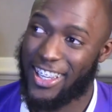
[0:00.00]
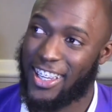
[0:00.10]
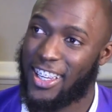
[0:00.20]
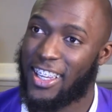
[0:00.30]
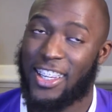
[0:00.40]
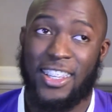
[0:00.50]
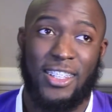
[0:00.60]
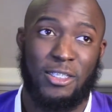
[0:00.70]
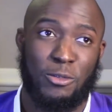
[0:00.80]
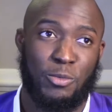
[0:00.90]
What's been your
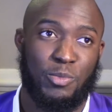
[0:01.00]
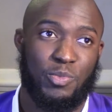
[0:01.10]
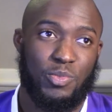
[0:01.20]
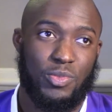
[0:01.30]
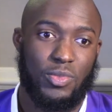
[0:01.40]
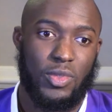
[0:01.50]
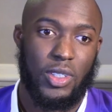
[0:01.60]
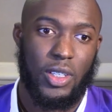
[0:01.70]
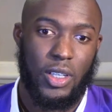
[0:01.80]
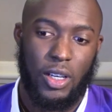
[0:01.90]
favorite event this week in
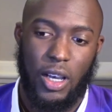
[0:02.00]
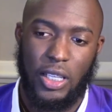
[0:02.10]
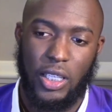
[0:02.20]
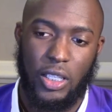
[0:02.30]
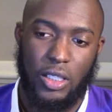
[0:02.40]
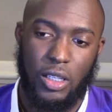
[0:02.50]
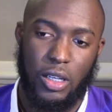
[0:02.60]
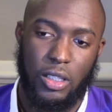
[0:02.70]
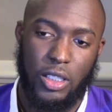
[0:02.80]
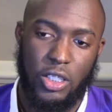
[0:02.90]
Houston? I think the
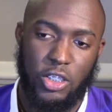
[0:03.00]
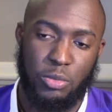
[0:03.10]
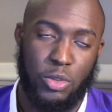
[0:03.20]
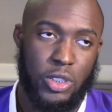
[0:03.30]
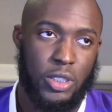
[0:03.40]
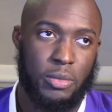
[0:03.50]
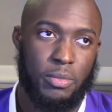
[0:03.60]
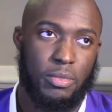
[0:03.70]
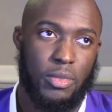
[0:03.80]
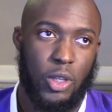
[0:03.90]
uh, the Children's Museum.
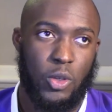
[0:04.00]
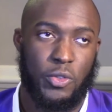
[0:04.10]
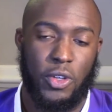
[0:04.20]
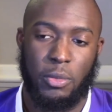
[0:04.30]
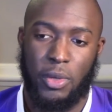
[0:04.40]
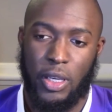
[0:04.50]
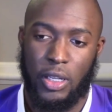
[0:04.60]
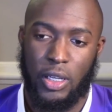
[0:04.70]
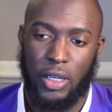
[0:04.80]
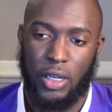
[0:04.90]
It was fun, man.
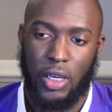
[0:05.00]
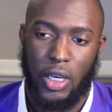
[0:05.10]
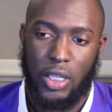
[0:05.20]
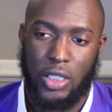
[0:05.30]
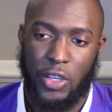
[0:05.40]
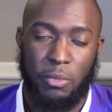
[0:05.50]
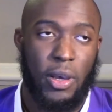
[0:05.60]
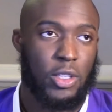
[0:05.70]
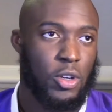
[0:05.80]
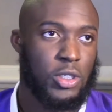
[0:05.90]
Uh, just give
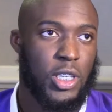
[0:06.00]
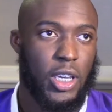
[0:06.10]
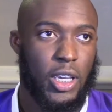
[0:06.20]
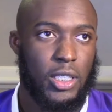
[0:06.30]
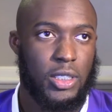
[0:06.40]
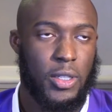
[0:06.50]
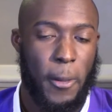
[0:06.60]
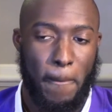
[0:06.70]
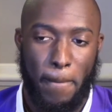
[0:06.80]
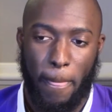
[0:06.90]
back to those kids,
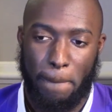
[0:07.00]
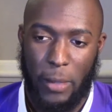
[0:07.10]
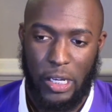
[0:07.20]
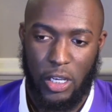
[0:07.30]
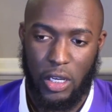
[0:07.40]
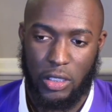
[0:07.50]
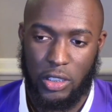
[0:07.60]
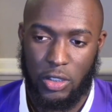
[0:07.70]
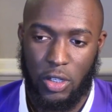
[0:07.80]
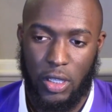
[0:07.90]
and uh,
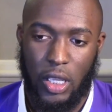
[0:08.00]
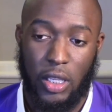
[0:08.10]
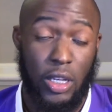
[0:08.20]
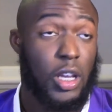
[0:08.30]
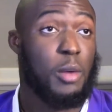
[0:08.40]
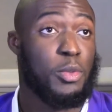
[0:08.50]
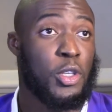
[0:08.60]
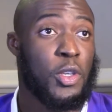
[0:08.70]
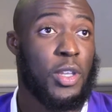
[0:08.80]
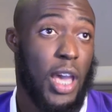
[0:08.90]
just knowing that they look up to
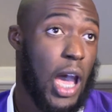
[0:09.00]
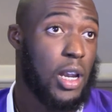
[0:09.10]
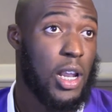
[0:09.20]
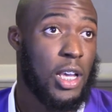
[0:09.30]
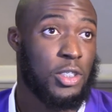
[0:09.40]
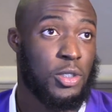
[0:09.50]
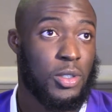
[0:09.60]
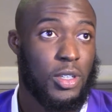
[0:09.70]
you, they idolize you.